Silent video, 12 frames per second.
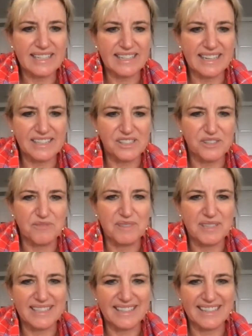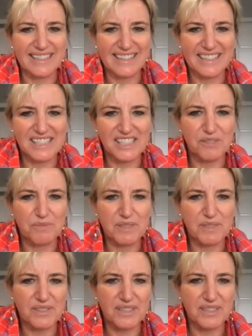as you've been
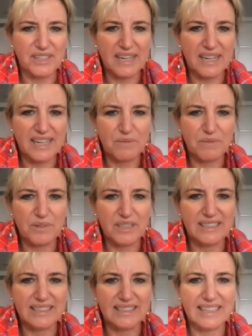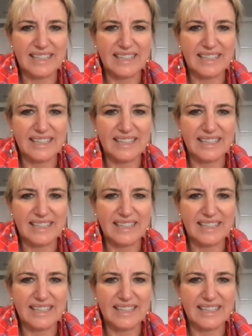doing already, and we'll